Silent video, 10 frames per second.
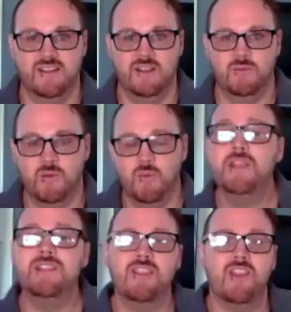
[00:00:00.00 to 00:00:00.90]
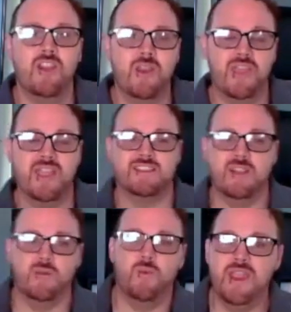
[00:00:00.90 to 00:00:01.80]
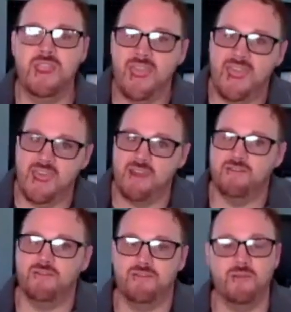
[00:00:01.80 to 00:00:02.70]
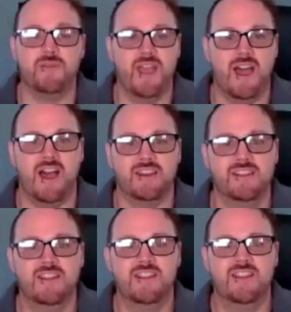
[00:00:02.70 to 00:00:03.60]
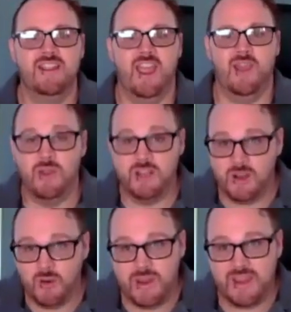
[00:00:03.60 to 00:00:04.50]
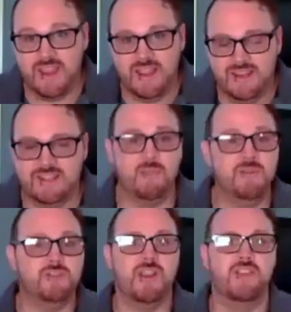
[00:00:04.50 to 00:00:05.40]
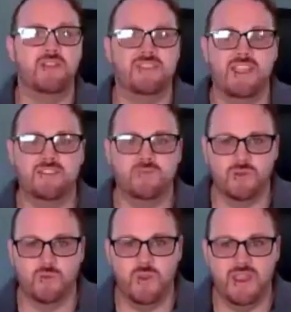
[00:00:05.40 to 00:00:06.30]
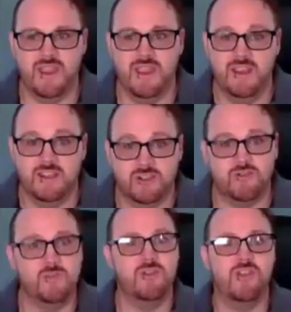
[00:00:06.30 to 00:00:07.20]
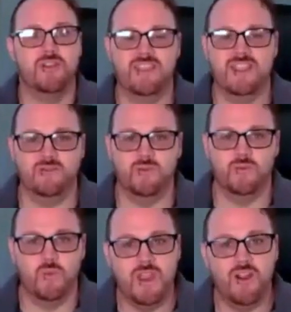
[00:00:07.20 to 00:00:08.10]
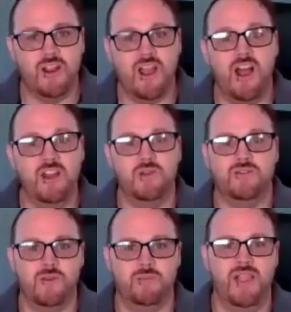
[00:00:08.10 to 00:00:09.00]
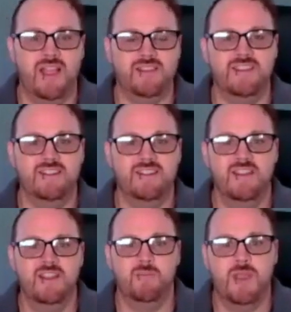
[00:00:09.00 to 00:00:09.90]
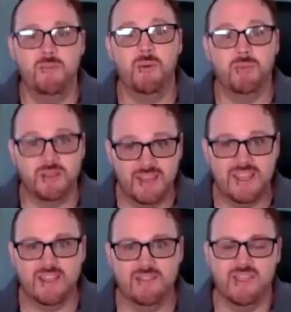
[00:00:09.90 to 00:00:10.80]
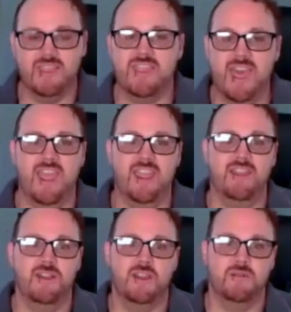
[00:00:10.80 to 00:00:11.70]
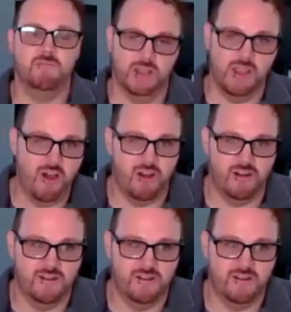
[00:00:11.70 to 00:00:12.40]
When we take the good things that we have from God and we demonstrate those things, when we distribute those things, when we are conduits for blessing, people believe that they belong.